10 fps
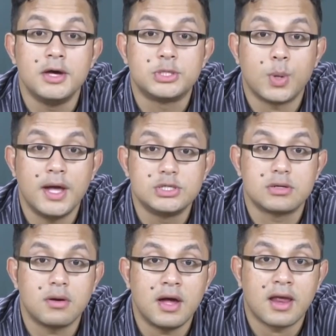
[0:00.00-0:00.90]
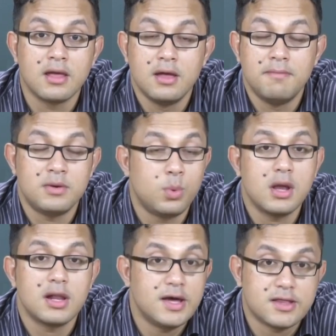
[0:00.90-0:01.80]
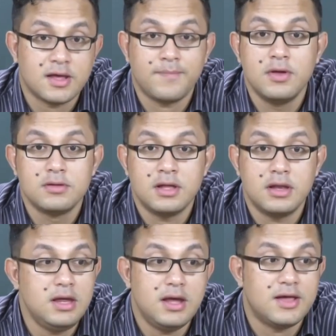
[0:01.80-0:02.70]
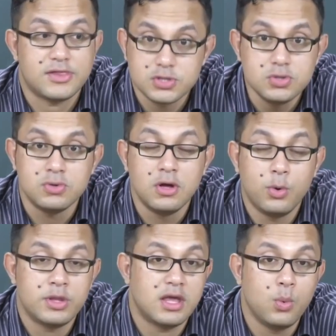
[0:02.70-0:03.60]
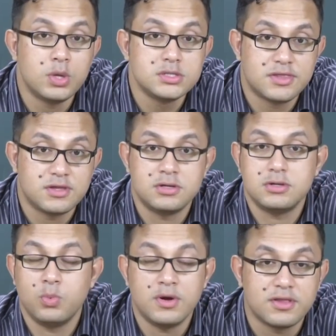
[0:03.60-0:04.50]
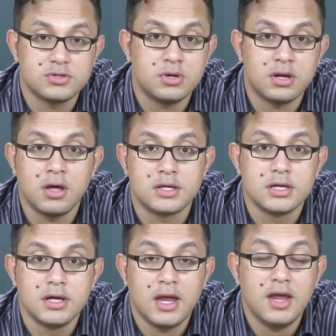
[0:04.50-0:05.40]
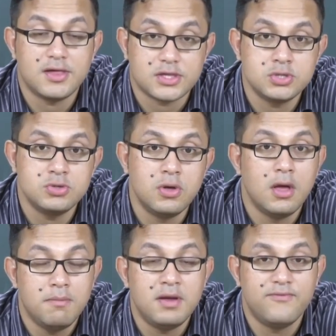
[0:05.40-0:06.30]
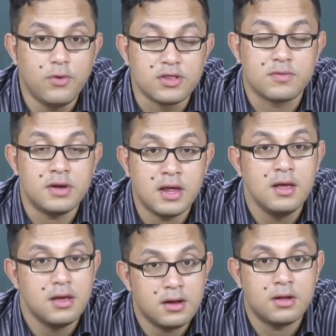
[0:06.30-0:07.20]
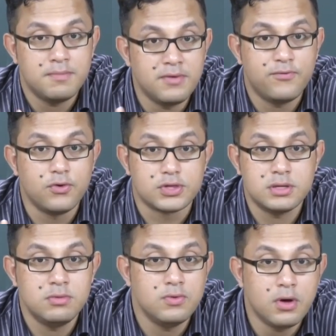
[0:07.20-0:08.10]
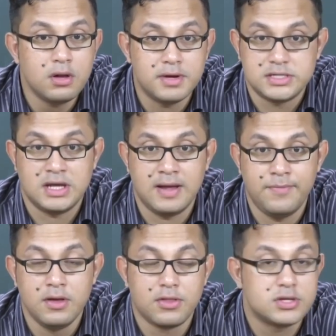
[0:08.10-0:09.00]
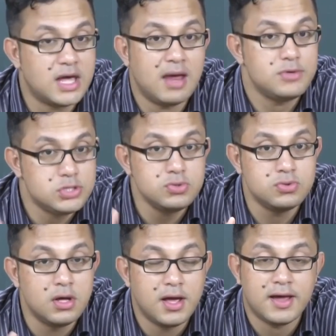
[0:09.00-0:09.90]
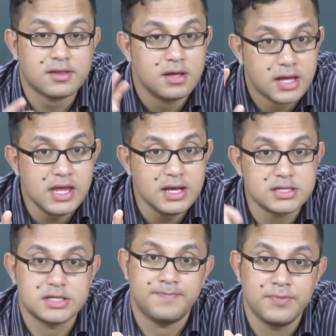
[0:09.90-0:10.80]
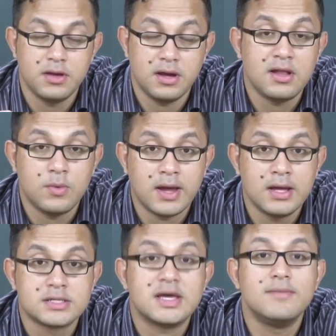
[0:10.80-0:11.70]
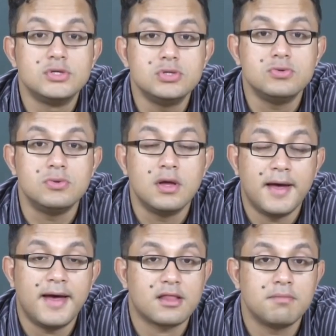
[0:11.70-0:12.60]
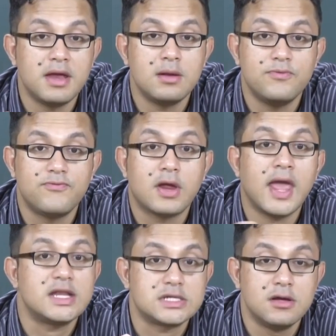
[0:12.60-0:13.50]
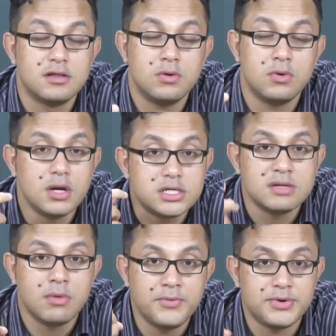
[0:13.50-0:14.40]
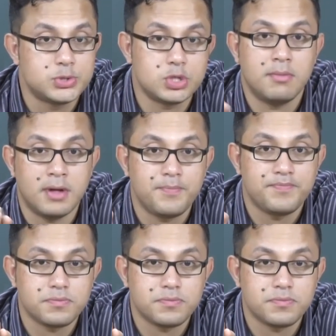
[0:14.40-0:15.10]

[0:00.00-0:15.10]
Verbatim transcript: uh, trying to cry, but realizing that he has to, whether he wants to, wants to or not, he has to been forcefully, you know, been forced to move on by time. So time too has healed him in a way. Time too has made him forget the original moment of trauma.